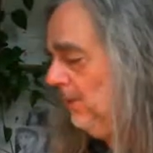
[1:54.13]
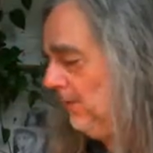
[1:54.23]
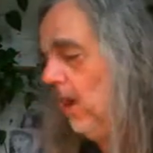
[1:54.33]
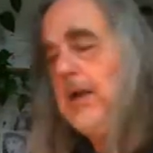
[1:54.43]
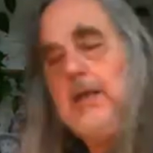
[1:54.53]

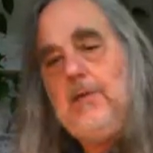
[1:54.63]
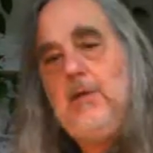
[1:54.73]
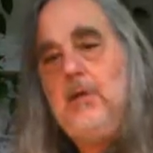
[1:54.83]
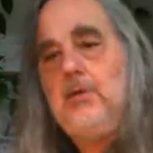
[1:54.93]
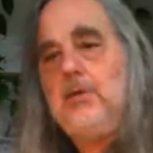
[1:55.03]
So I'll give
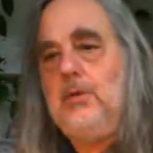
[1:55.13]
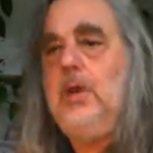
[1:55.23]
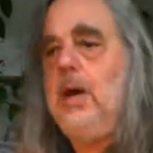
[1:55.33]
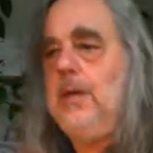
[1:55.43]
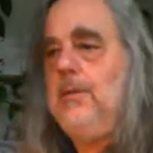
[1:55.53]
you those two
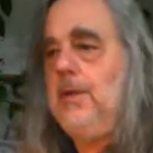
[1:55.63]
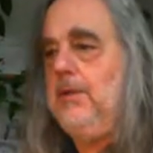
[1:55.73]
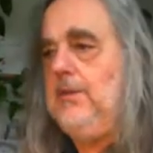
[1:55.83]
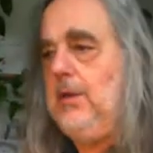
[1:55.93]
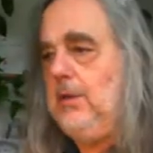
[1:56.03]

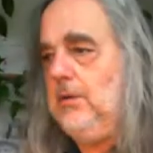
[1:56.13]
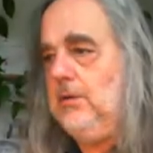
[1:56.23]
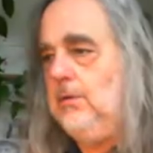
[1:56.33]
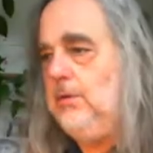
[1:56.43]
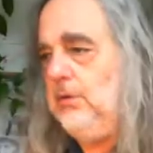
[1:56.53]
documents, and
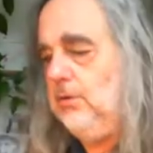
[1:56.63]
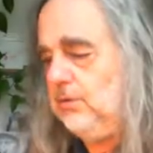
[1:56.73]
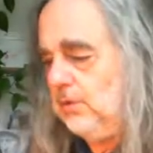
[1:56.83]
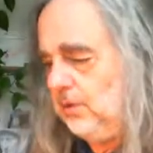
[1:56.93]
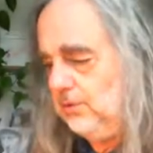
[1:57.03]
you'll
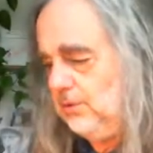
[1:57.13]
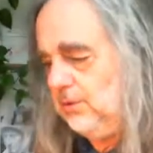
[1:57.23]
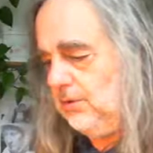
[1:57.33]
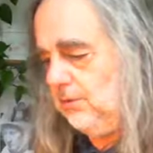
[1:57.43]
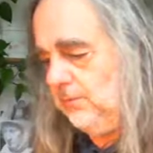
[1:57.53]
use those
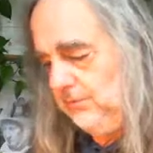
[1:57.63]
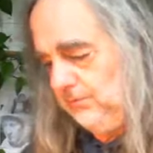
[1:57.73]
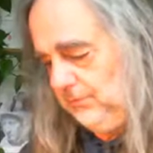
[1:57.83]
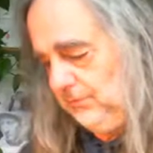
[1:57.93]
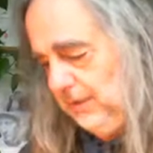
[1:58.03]
to
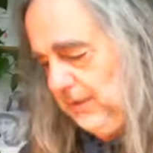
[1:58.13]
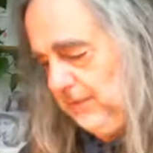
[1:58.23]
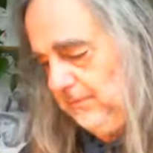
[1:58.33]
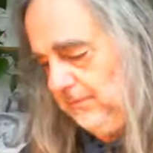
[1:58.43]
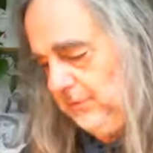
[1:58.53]

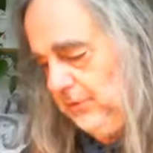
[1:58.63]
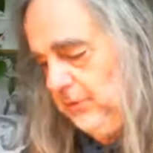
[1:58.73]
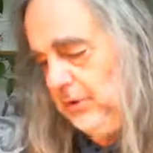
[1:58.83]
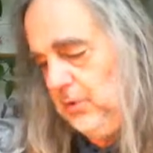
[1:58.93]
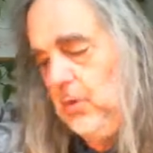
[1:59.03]

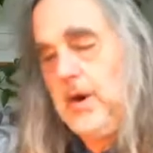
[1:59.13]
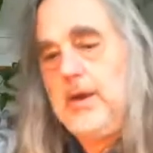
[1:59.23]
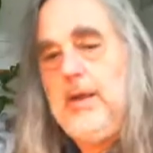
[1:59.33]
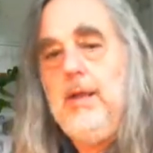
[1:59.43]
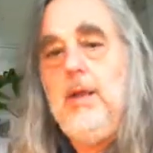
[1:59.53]
do your
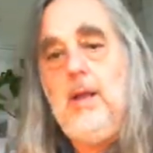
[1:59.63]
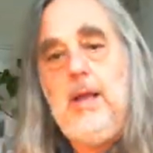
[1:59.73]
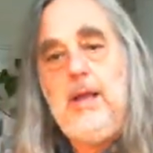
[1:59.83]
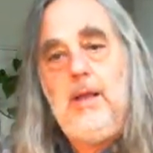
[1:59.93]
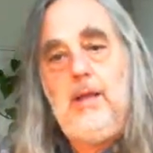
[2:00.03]
work,
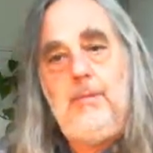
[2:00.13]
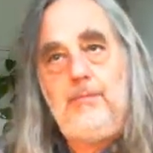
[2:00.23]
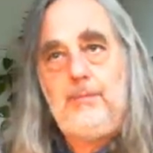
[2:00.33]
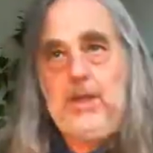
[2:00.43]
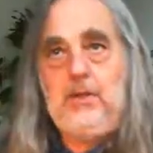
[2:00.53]

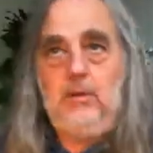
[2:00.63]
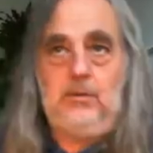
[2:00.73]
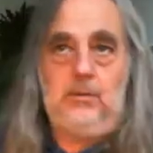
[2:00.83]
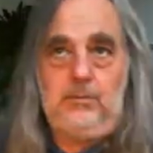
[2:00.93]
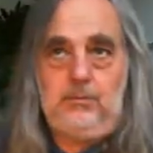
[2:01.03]
and
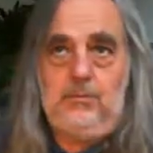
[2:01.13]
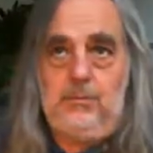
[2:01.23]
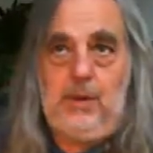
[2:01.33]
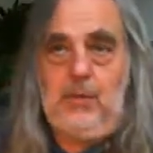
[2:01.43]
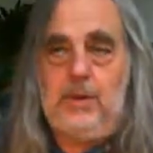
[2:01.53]
you'll
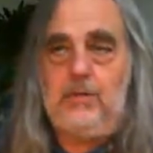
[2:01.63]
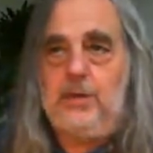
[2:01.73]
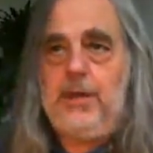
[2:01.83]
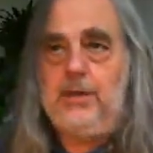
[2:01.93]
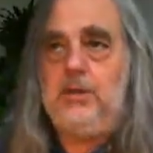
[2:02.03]
make whatever
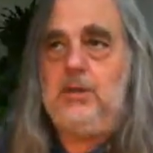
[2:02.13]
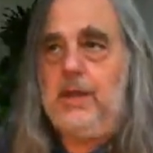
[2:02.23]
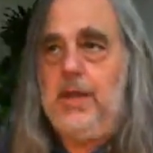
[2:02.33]
changes you